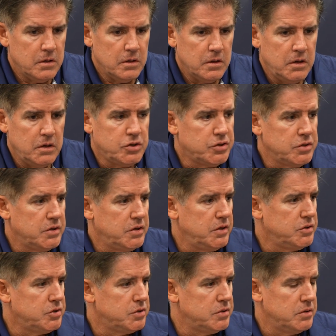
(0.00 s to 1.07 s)

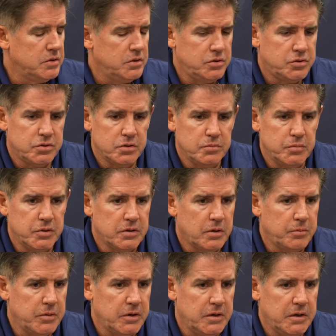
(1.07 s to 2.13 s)
He should be. I
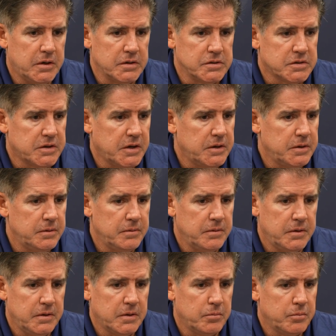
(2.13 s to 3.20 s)
mean, he can skate.
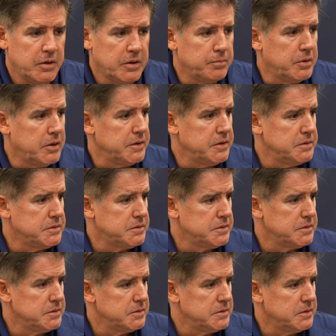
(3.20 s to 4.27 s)
He can make plays.
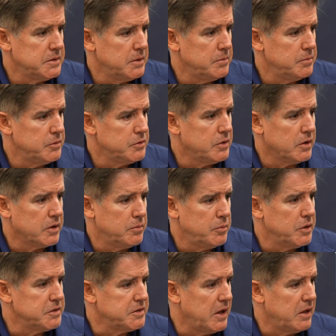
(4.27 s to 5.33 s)
Talking
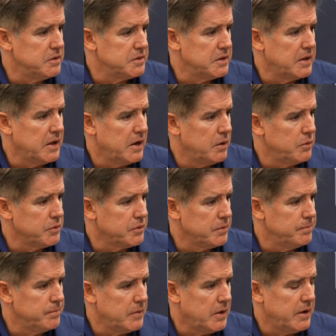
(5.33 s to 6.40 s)
about a talented guy with a
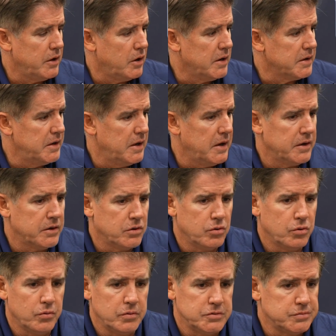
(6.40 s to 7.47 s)
high hockey
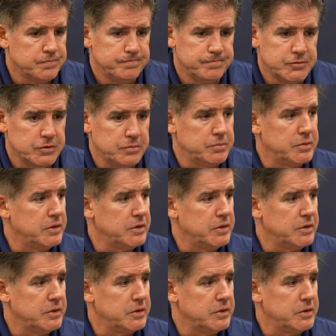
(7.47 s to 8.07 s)
IQ, we should